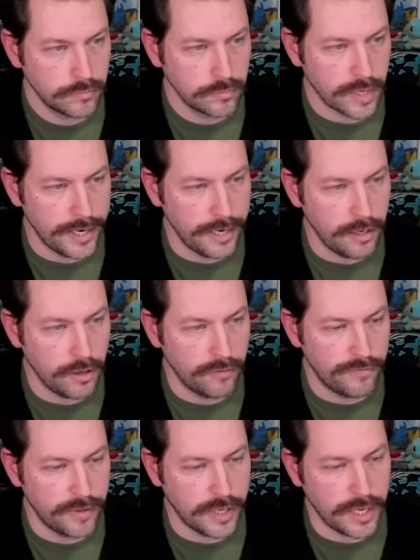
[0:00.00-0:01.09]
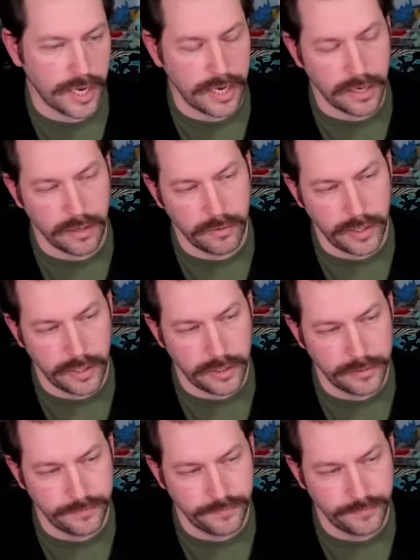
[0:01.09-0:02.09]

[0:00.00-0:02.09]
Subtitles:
I could go for the KO here,